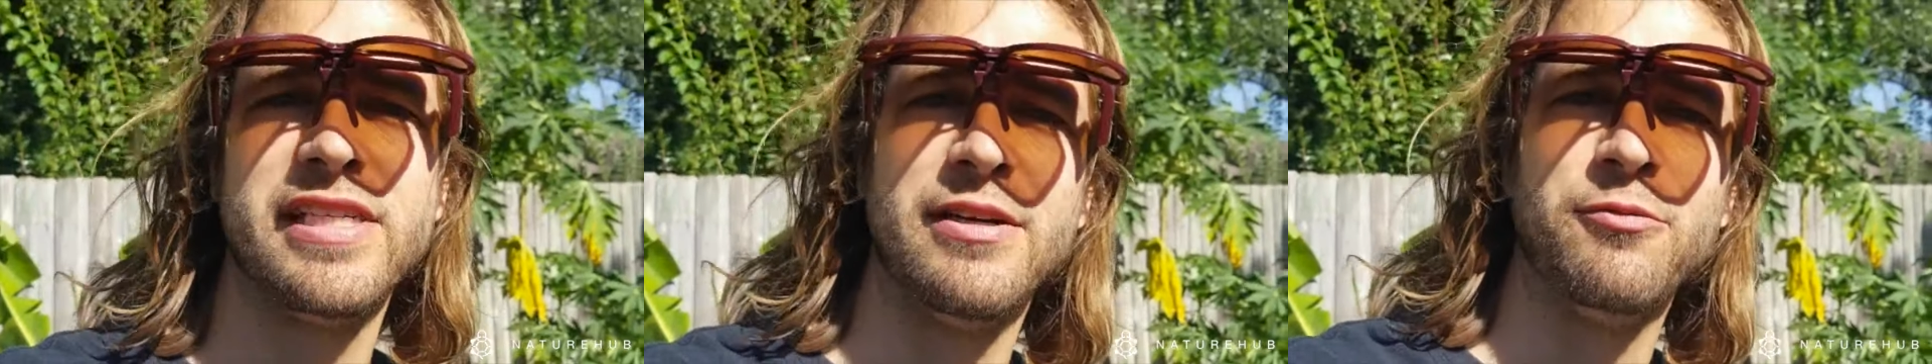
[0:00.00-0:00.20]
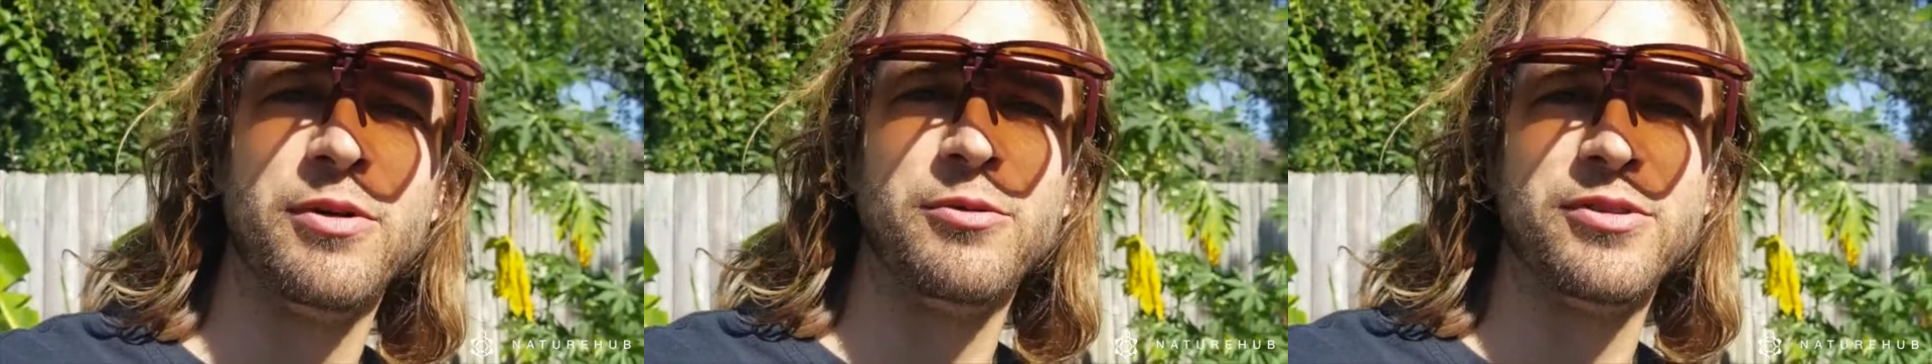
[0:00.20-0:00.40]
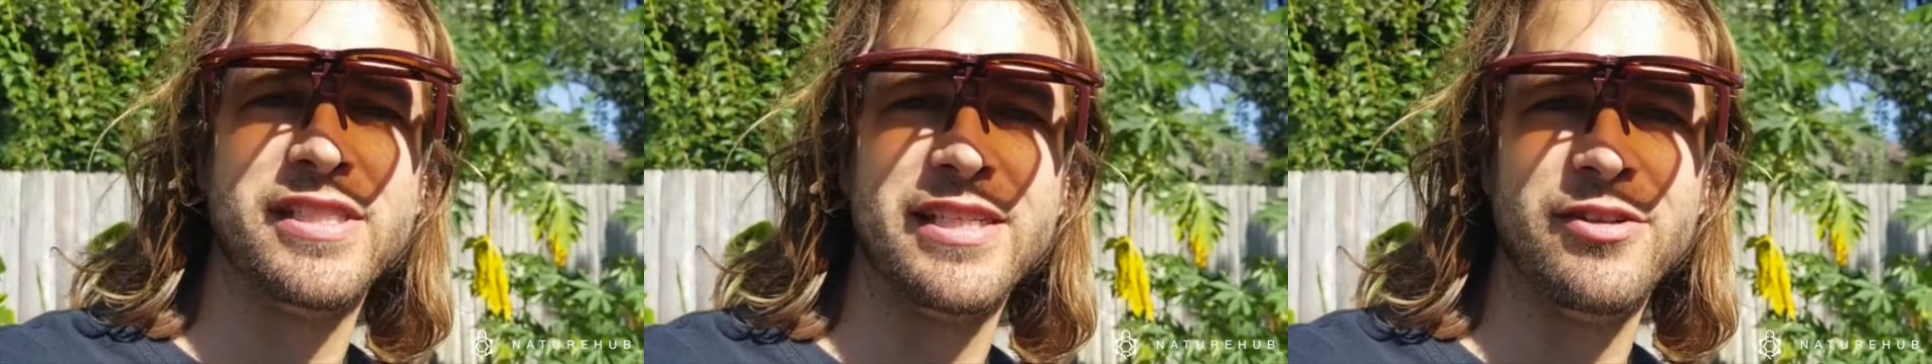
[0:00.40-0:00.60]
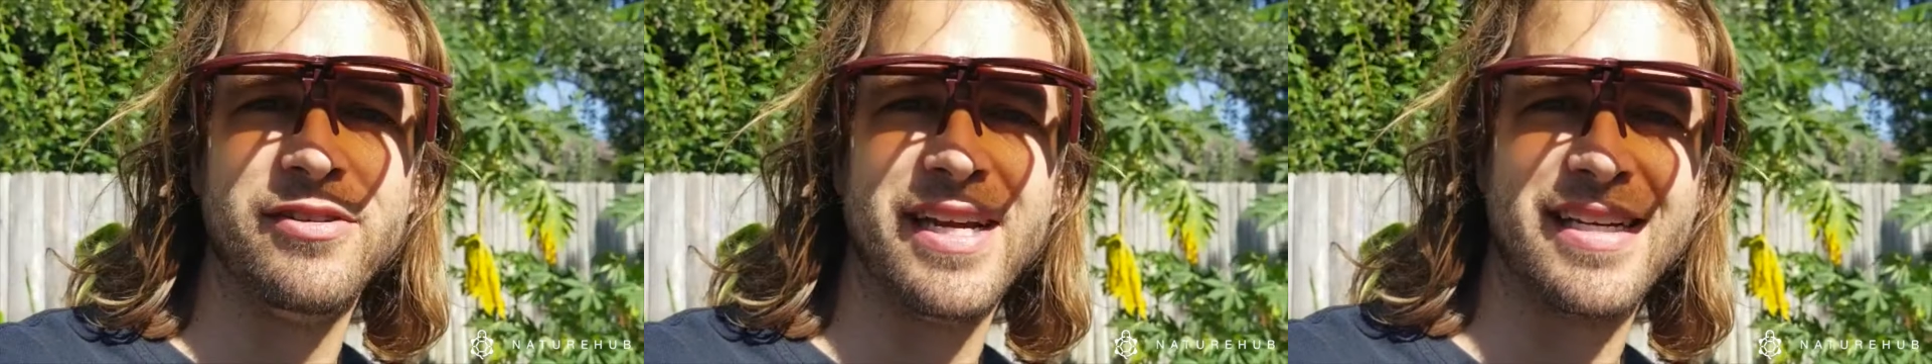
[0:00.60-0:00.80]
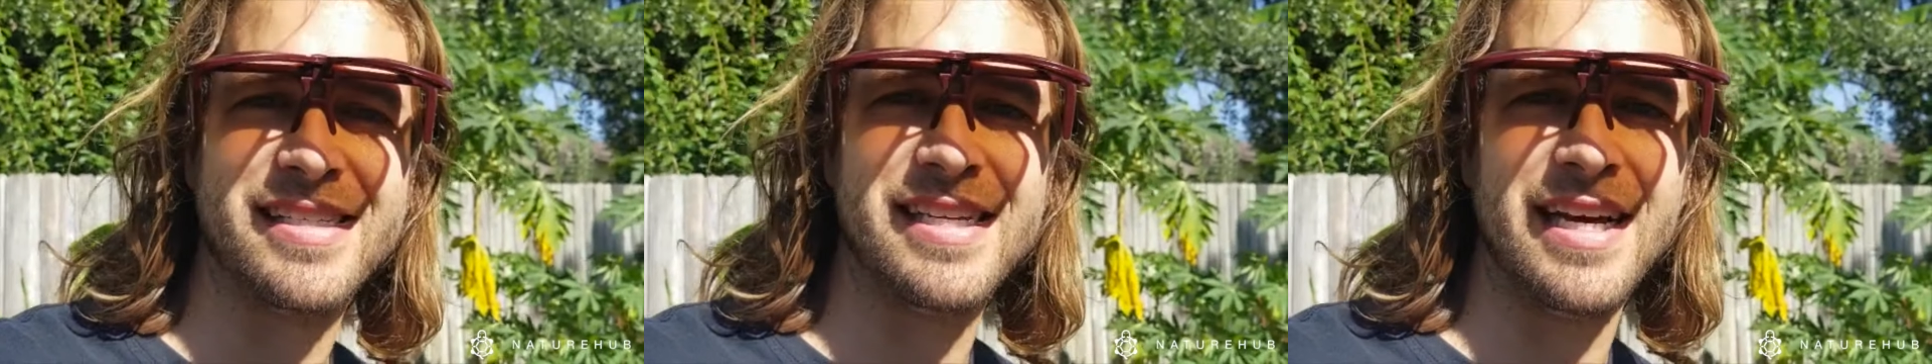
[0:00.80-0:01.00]
and we will see you
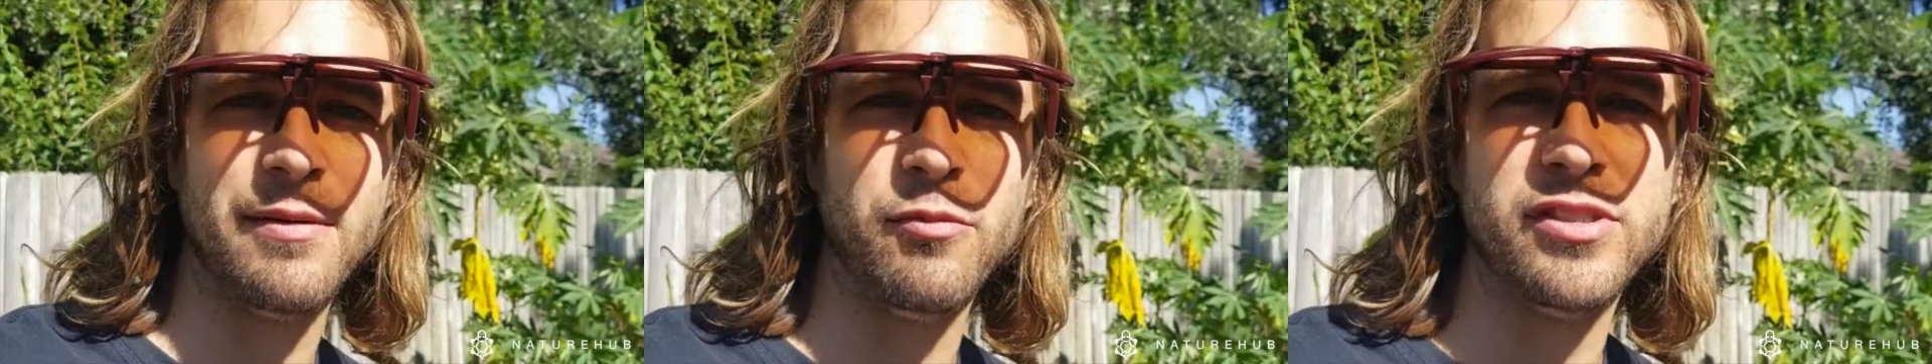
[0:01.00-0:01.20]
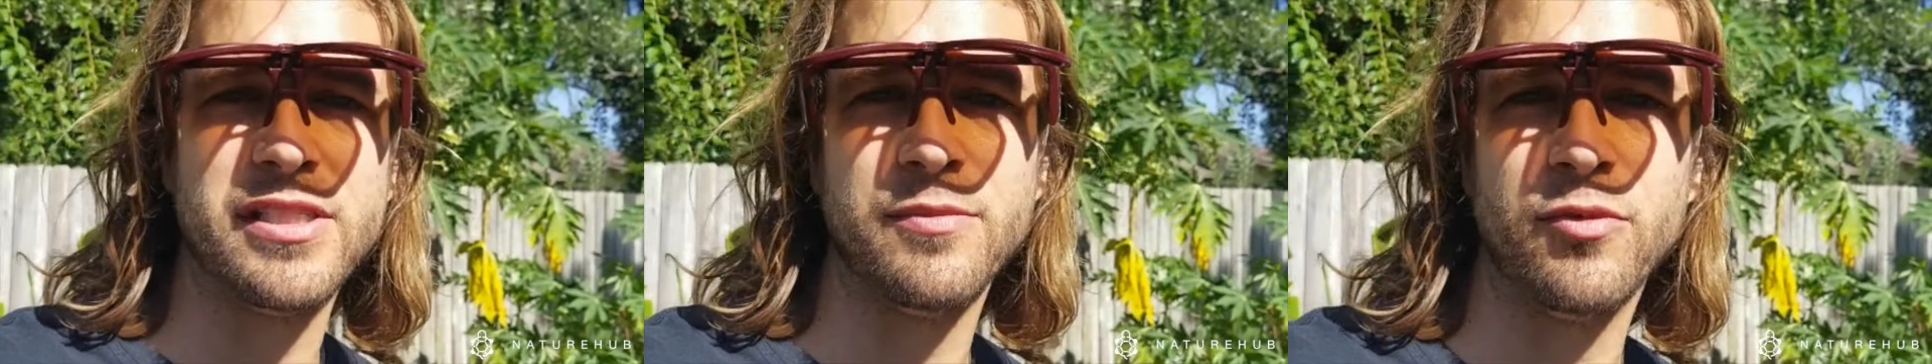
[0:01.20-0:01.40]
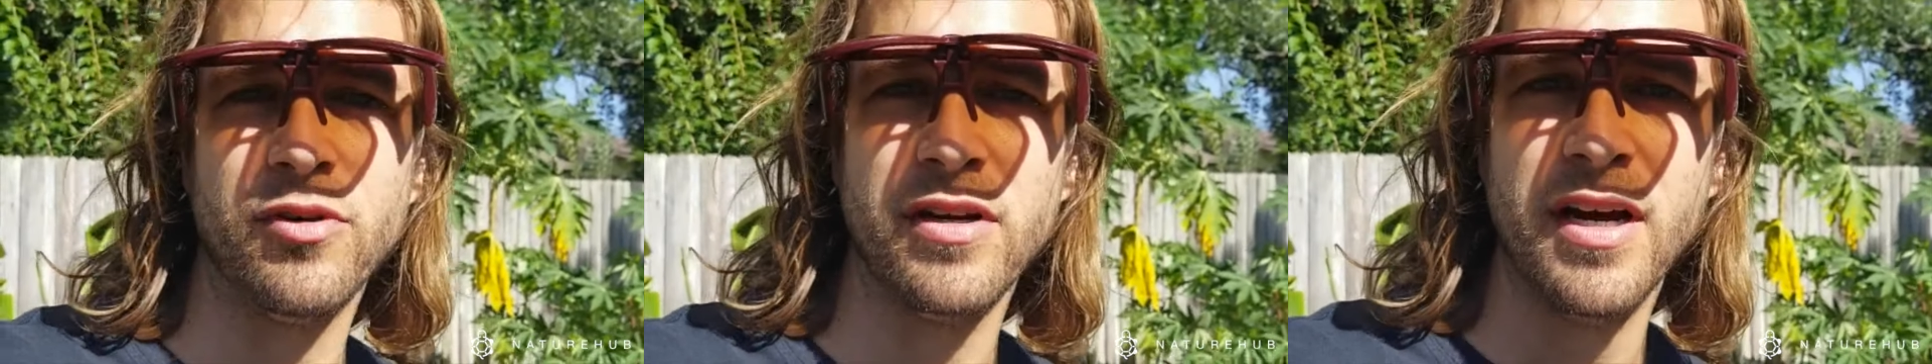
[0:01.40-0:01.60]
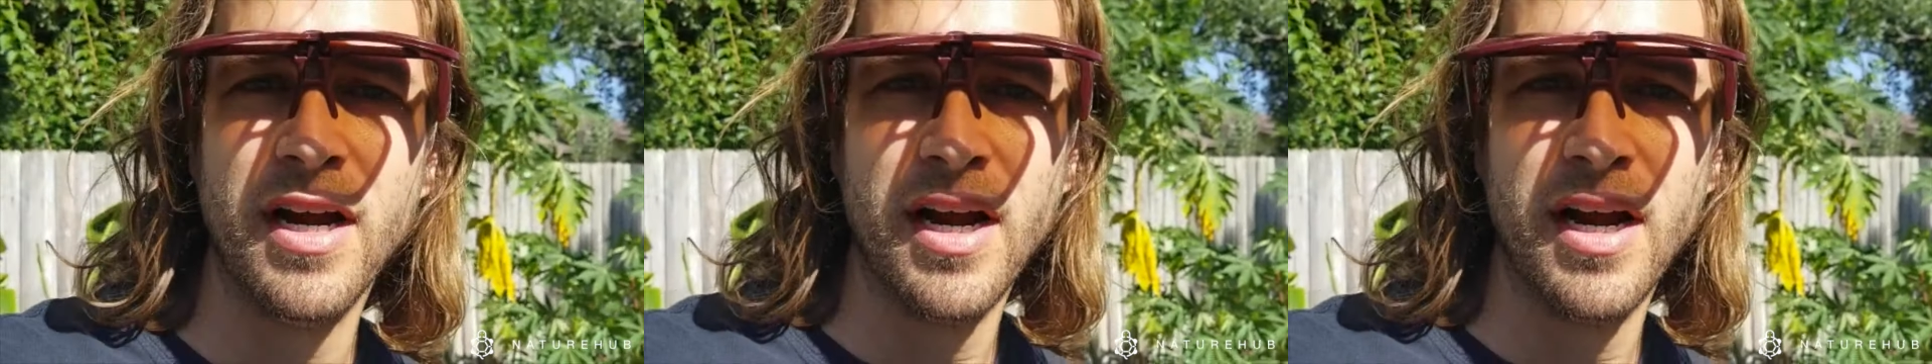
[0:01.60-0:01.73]
next time with some more